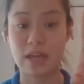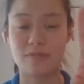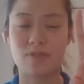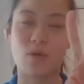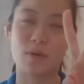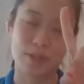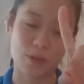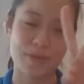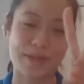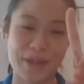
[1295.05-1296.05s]
Of course, there'll
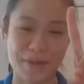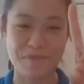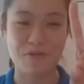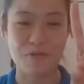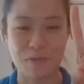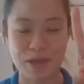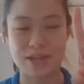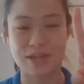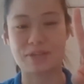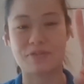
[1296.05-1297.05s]
be some movement
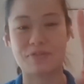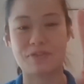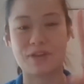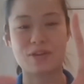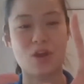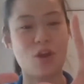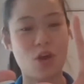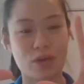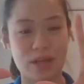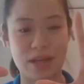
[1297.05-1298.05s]
because your fingers are all
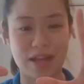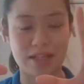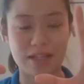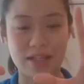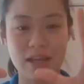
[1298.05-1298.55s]
connected,